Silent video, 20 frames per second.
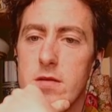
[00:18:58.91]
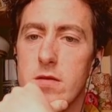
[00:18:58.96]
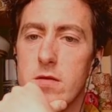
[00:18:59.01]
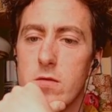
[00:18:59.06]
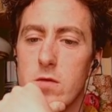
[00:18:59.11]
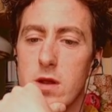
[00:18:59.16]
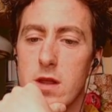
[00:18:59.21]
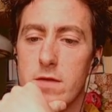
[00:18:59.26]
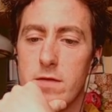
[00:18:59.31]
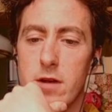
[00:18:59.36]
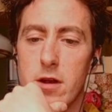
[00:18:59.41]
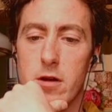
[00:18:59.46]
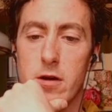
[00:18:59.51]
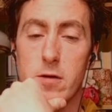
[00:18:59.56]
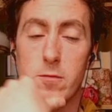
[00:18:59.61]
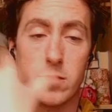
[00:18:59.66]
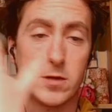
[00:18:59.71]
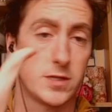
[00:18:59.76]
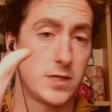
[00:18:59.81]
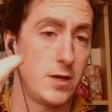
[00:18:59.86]
We'll live and
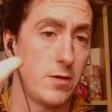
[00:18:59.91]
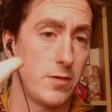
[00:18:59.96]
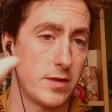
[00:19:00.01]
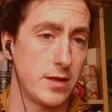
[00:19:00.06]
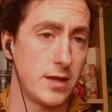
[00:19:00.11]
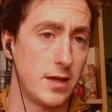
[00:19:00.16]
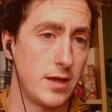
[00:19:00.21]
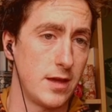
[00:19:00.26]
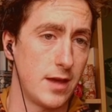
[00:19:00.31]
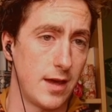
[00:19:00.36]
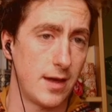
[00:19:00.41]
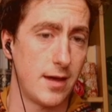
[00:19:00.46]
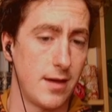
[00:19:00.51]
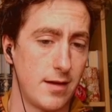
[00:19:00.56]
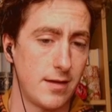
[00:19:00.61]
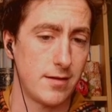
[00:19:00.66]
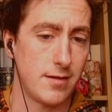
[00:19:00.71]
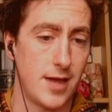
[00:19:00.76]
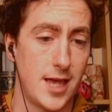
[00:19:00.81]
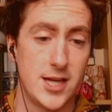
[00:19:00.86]
learn. We'll see the
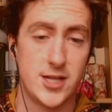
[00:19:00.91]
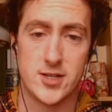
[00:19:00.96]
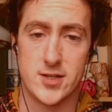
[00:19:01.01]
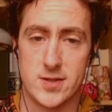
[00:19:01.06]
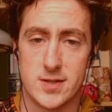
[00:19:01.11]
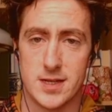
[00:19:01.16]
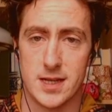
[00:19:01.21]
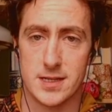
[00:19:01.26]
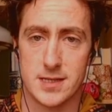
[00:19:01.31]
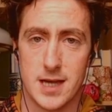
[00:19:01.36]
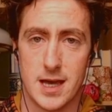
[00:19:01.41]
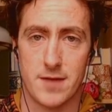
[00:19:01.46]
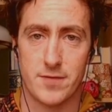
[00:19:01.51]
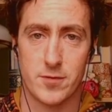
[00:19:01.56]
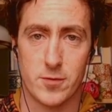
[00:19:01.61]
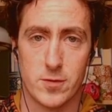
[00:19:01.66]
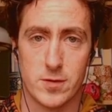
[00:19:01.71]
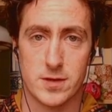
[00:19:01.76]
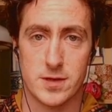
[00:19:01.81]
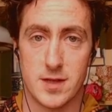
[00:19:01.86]
engine says
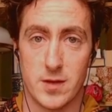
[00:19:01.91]
afterwards.